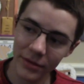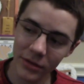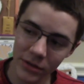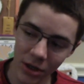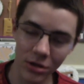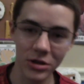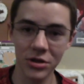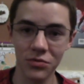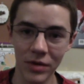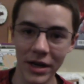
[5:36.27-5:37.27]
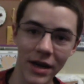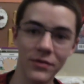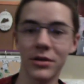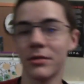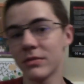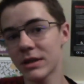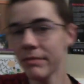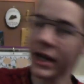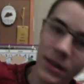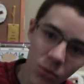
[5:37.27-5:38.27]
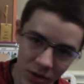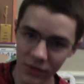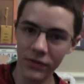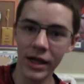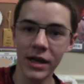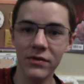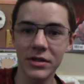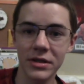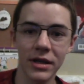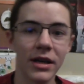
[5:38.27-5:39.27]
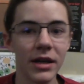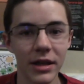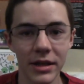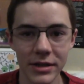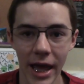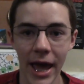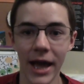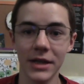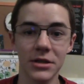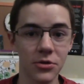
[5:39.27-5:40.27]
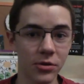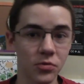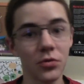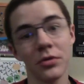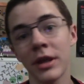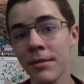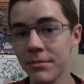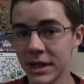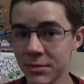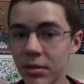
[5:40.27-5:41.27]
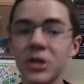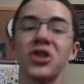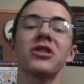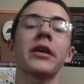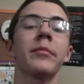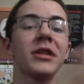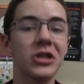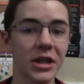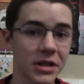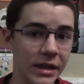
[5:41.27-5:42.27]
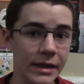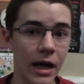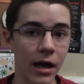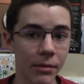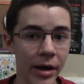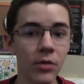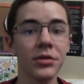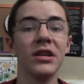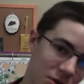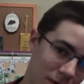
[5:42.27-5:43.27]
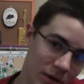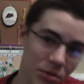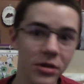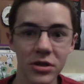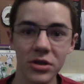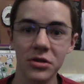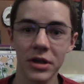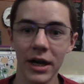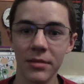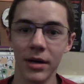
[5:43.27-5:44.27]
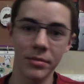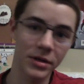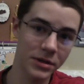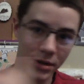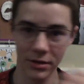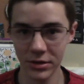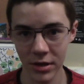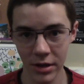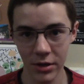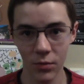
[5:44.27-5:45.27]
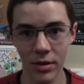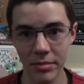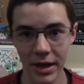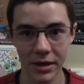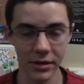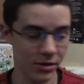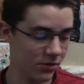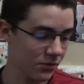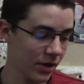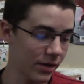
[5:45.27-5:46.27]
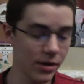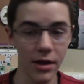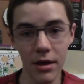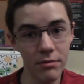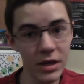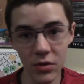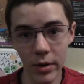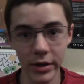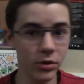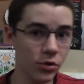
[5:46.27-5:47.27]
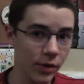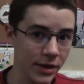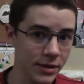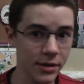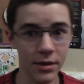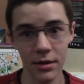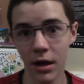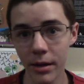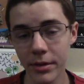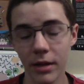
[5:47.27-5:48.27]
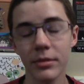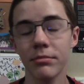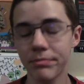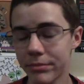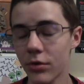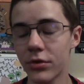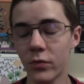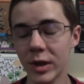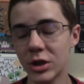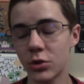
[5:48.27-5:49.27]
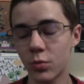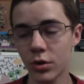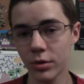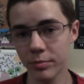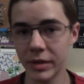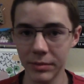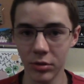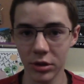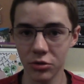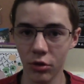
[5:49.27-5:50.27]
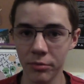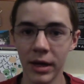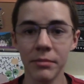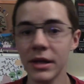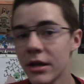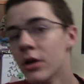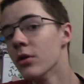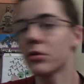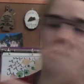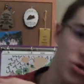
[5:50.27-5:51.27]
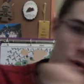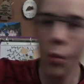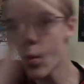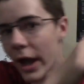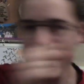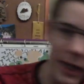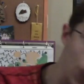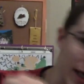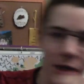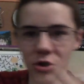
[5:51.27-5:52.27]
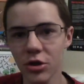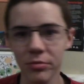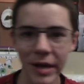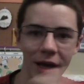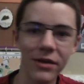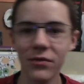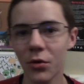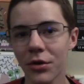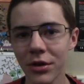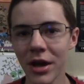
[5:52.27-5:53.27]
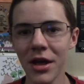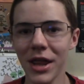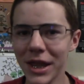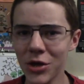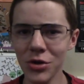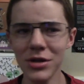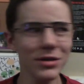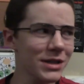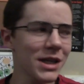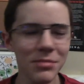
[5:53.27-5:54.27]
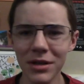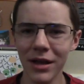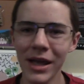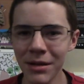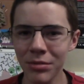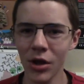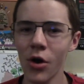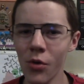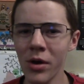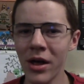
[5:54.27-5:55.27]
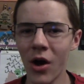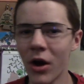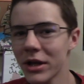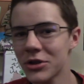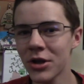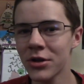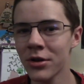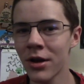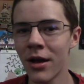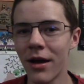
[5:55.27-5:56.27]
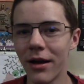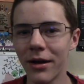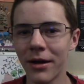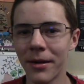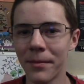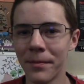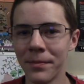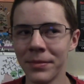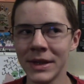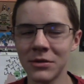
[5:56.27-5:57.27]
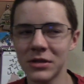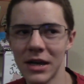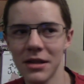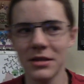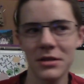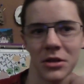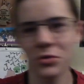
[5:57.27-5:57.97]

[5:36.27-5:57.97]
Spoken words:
Douglas ran after him, smacked him with the flat of his axe, so I ruled, yep, that's bludgeoning damage, that's gonna knock him out. So Albertus tied him up, and Douglas went back into the fray. Meanwhile, Creston and the Hobgoblin, both of which were people controlled by me, were just whacking at each other back and forth. They couldn't seem to land a blow on each other. It was kind of this,